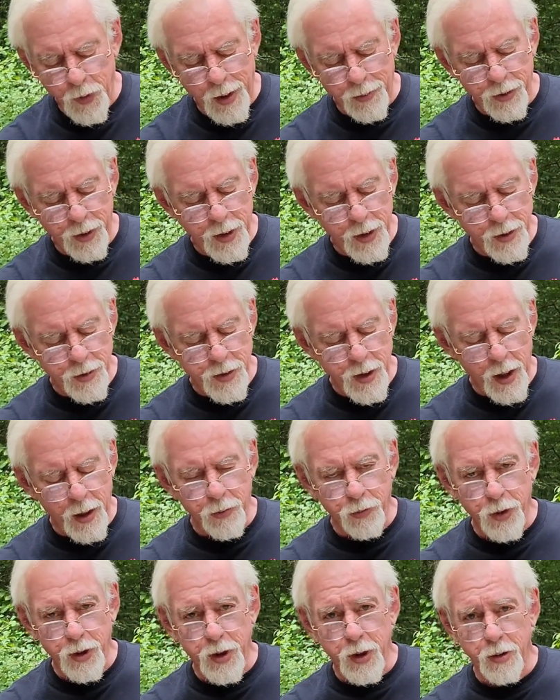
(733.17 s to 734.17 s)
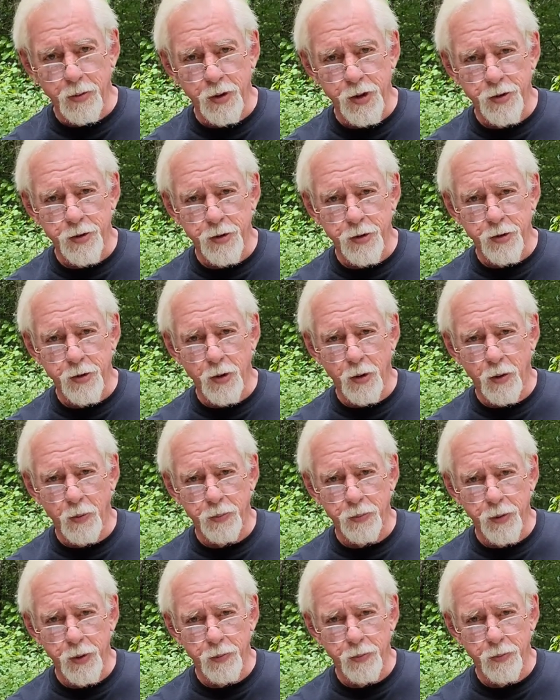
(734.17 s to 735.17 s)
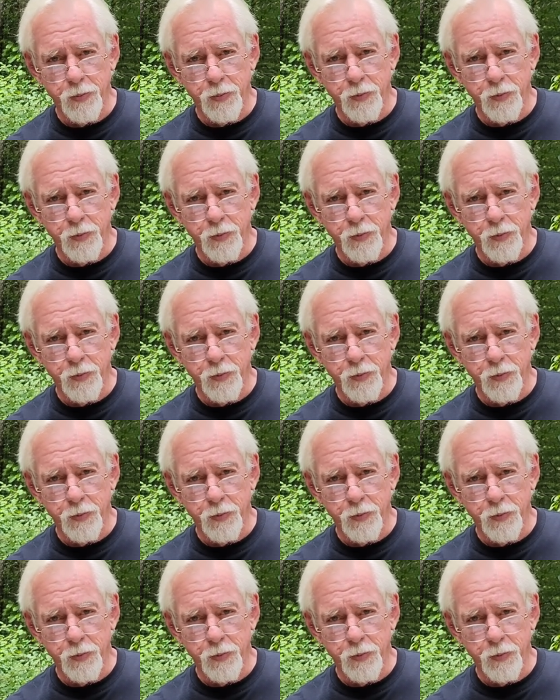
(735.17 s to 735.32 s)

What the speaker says: everything's done. We degreased the scope, we